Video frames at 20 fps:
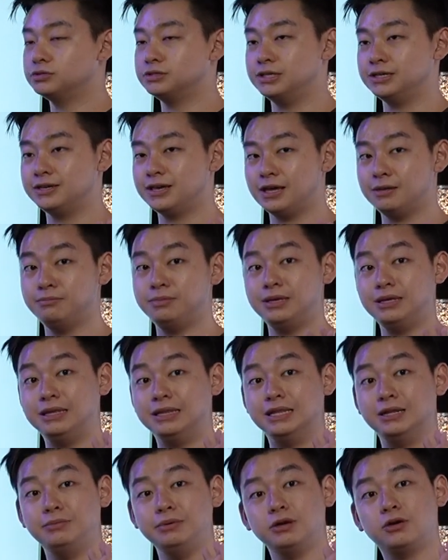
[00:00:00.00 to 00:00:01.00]
they can be a
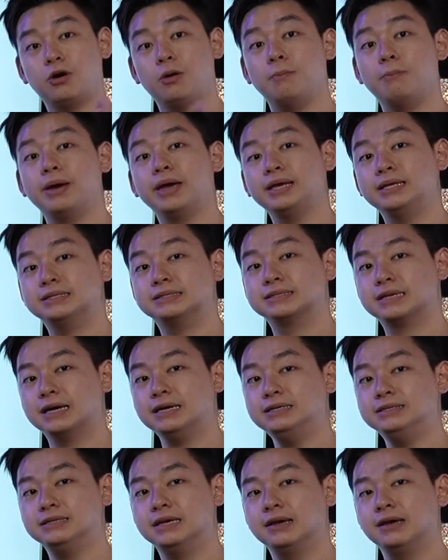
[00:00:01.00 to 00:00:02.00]
little bit compact in
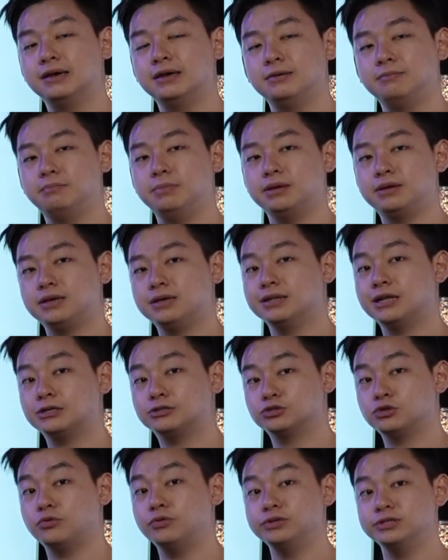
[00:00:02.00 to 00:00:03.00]
size, making like
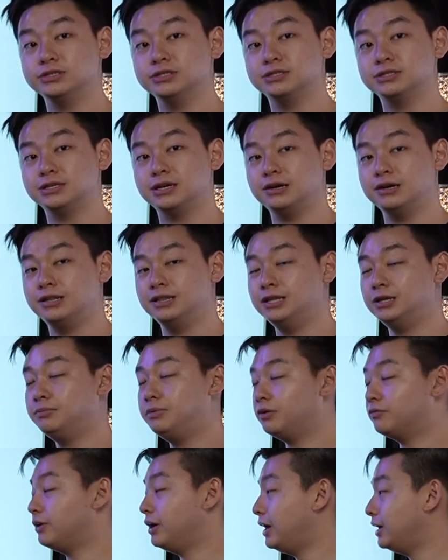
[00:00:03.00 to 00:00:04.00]
storages a little
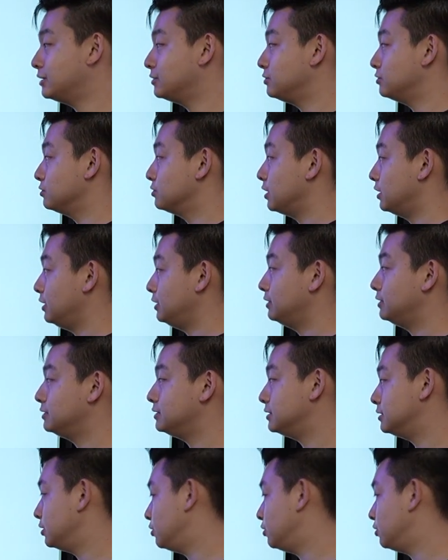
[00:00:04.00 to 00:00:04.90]
bit of a hassle. So I think this is a